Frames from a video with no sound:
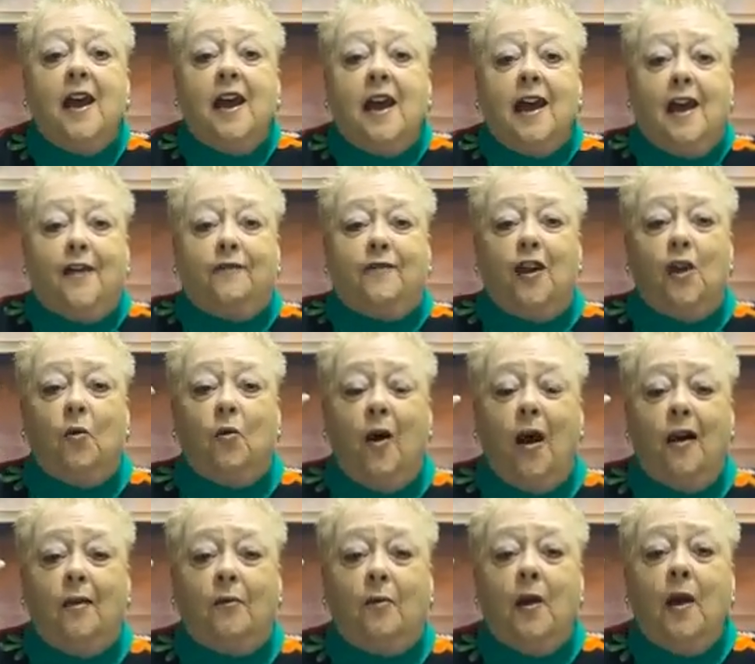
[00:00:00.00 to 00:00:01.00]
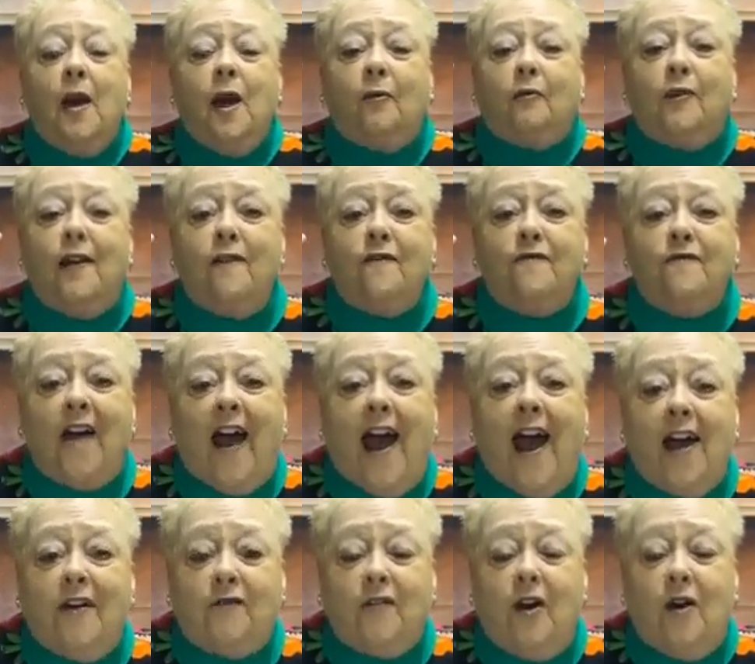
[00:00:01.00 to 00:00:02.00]
if you want
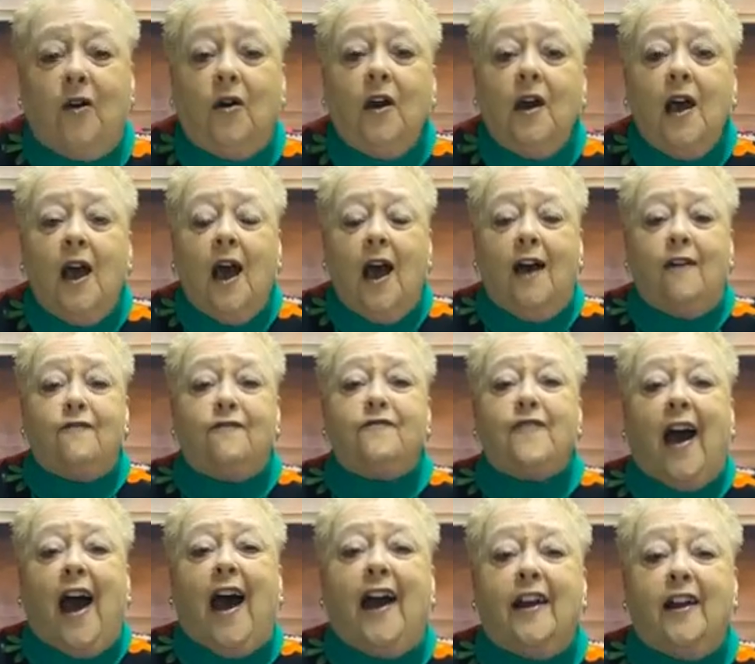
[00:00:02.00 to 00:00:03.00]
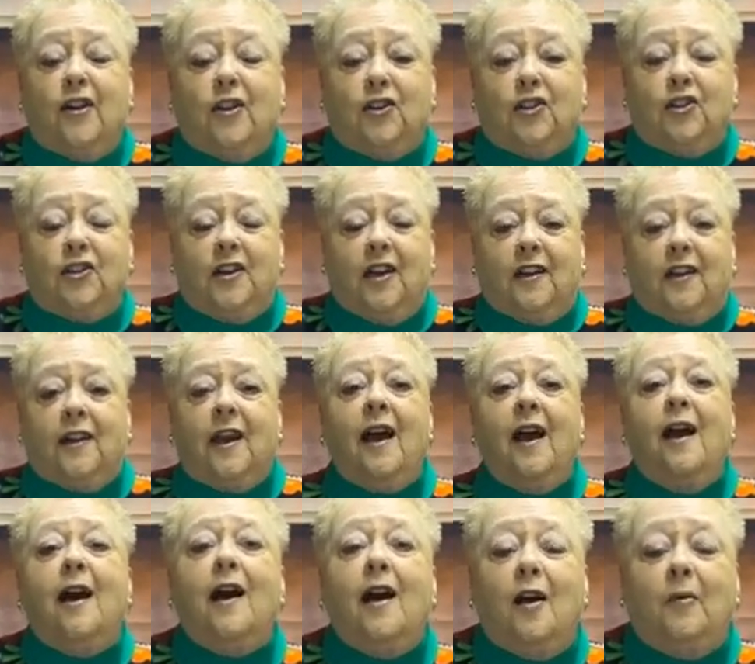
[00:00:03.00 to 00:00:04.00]
revival of fires to
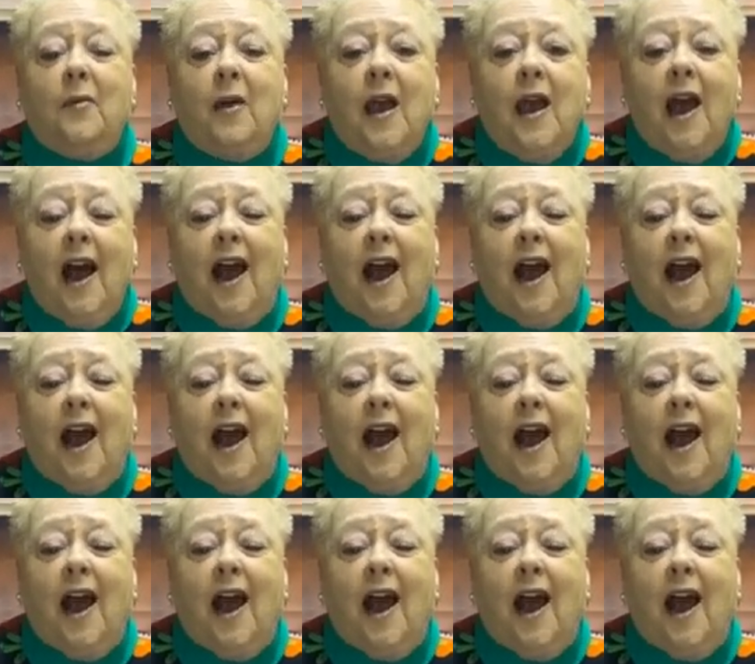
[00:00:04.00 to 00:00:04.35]
come,